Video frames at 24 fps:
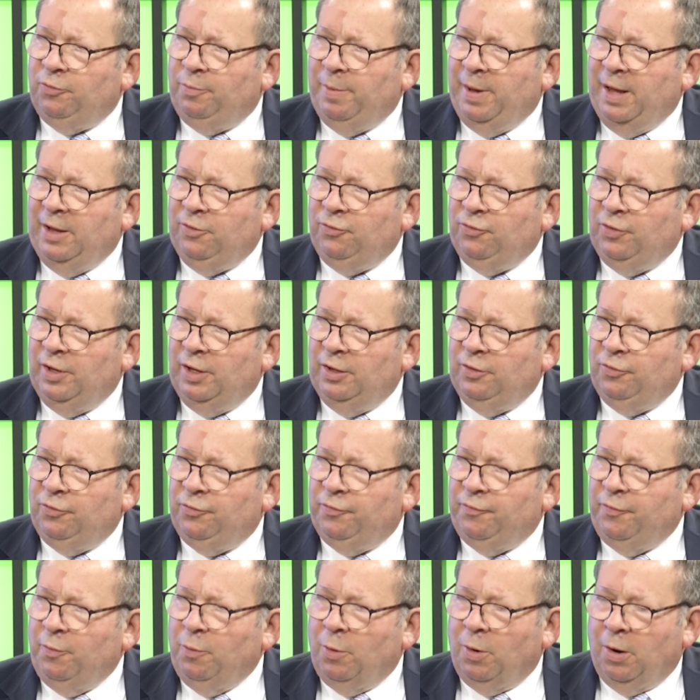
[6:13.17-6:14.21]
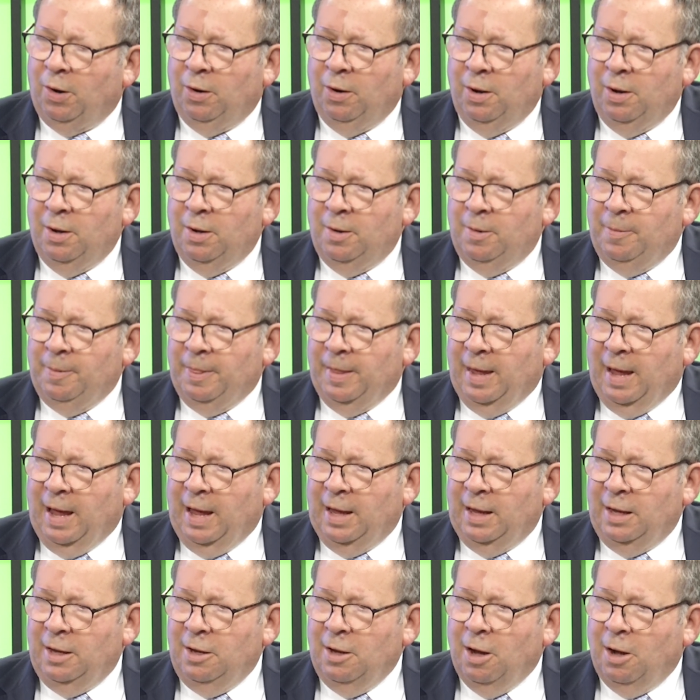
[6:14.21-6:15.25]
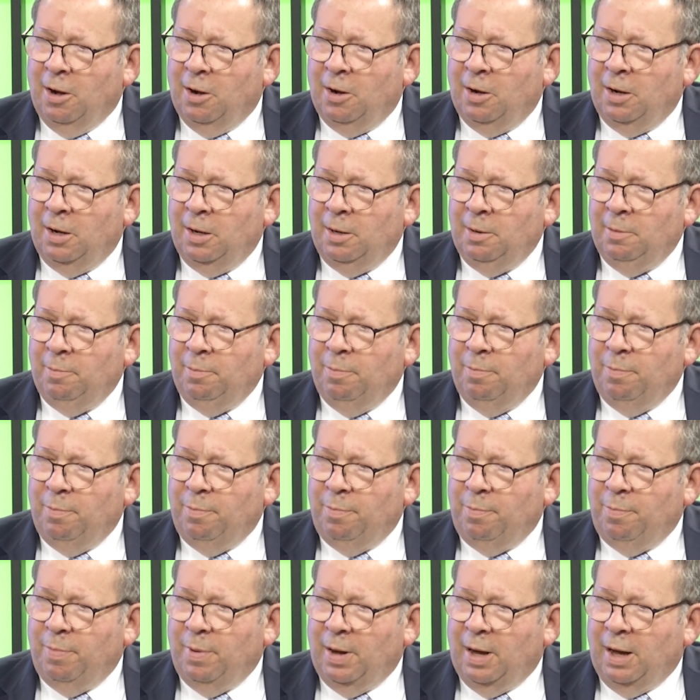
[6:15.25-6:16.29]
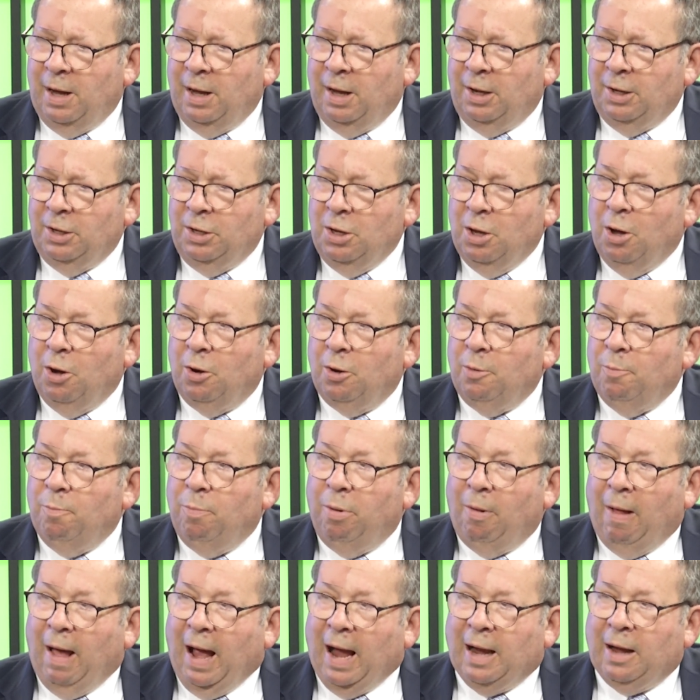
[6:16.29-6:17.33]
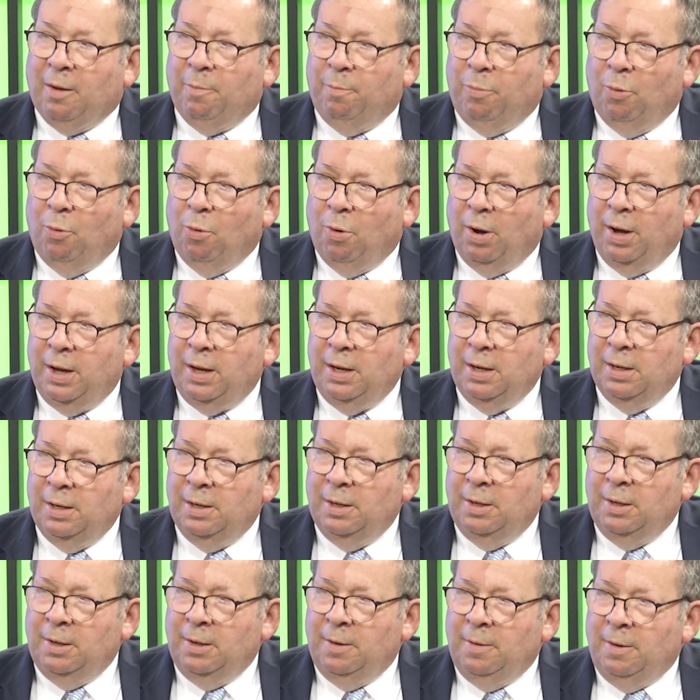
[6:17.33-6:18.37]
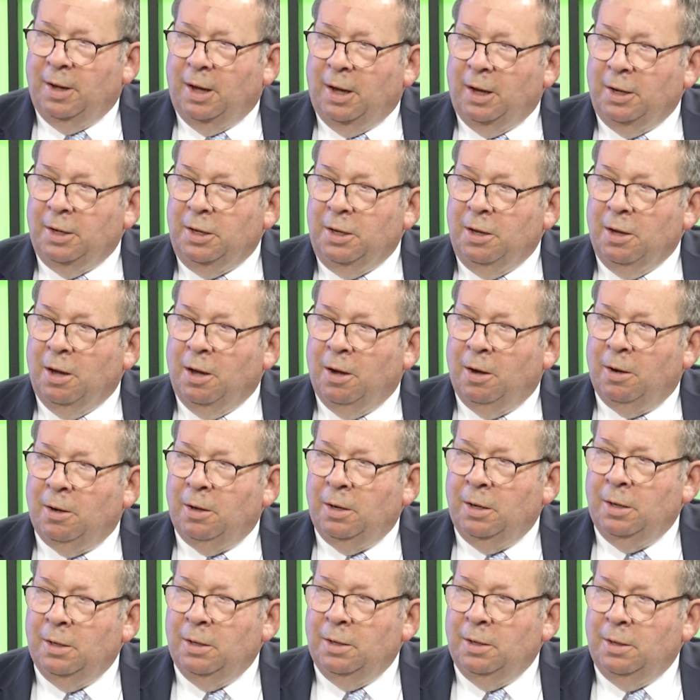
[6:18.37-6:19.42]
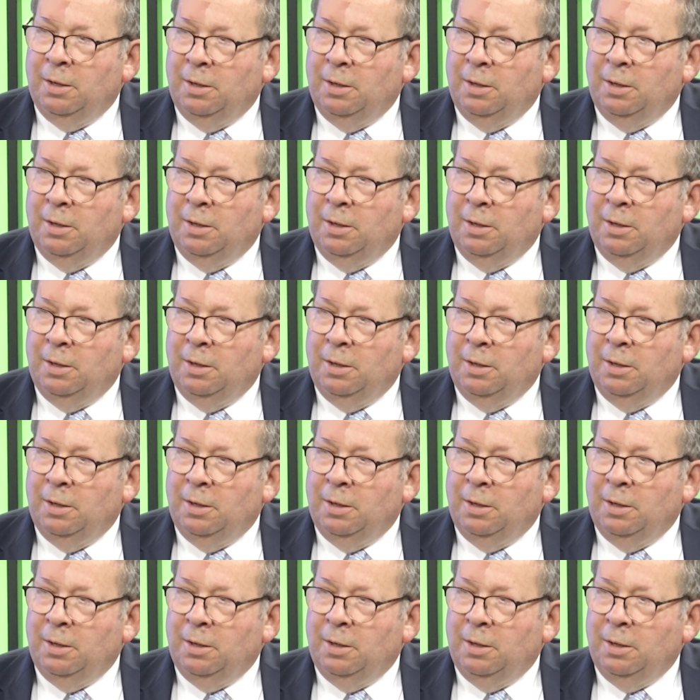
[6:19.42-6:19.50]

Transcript: space is, for a young black boy, a young